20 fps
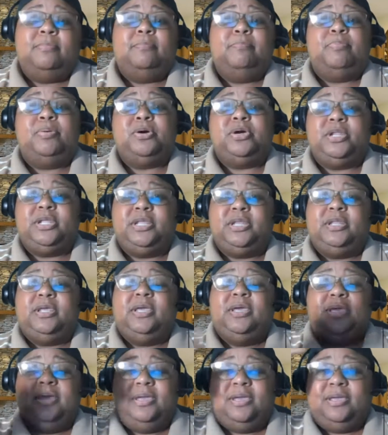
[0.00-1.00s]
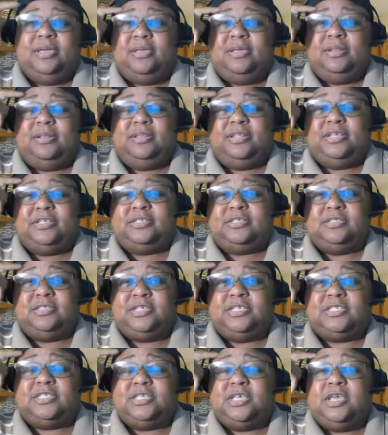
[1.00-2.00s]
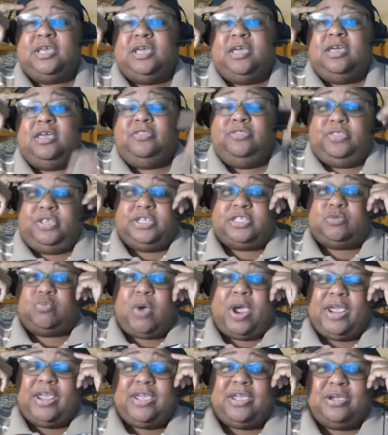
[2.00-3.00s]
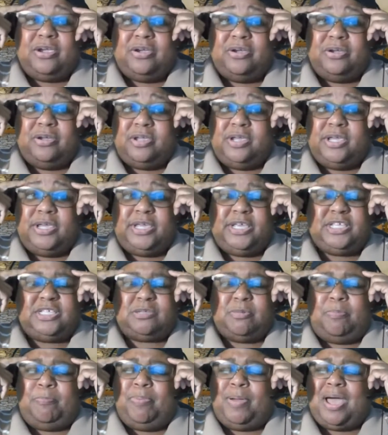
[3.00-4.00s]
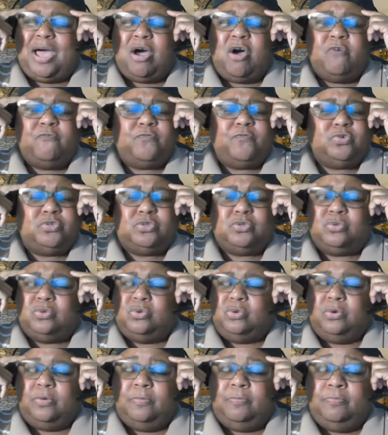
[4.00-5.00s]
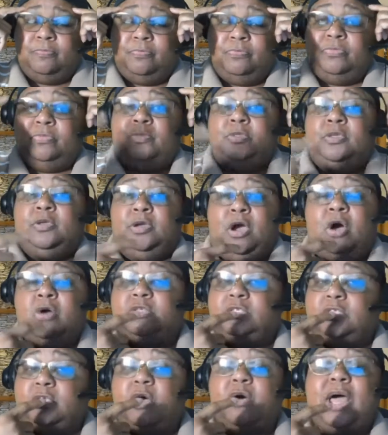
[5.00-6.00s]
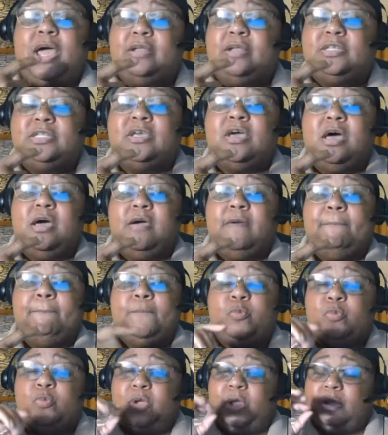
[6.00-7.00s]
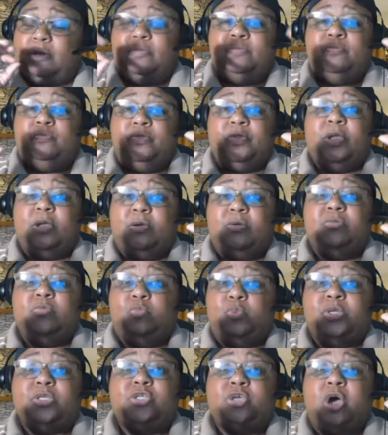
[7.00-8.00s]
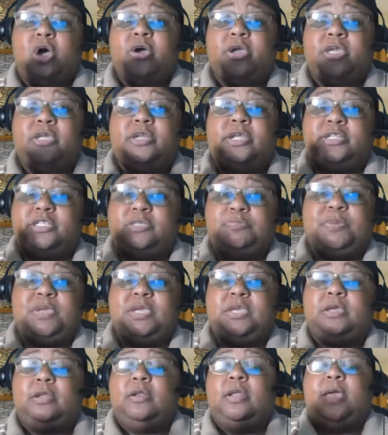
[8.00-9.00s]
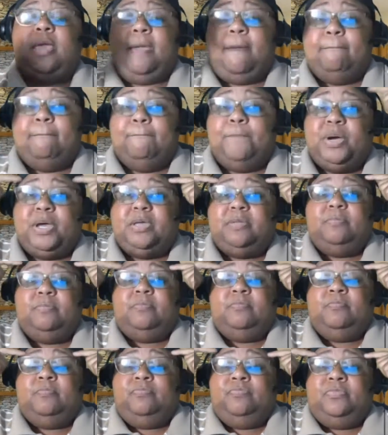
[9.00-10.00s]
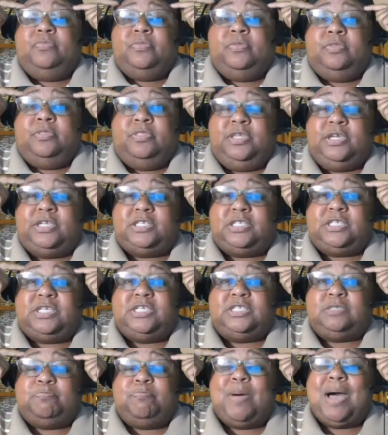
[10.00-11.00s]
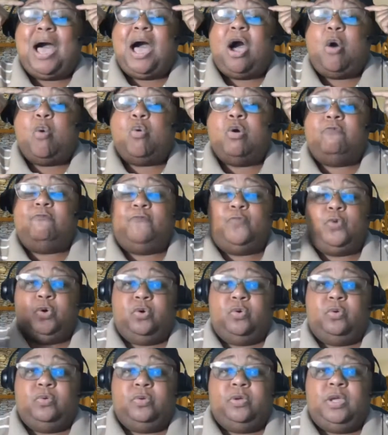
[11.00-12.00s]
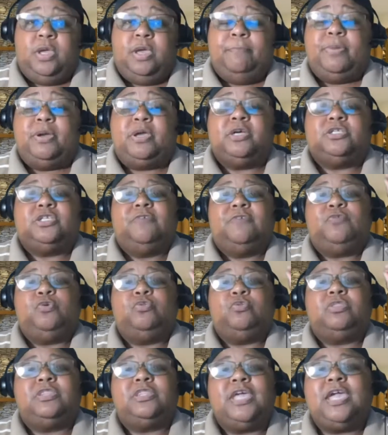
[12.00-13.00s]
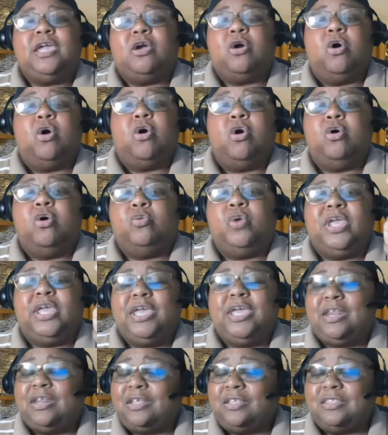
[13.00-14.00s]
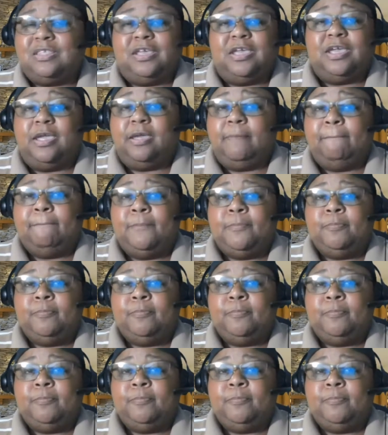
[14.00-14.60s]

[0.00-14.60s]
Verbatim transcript: Put it this this this right here is a powerful tool also our tongue when talking and speaking, but this is powerful because if you think on anything,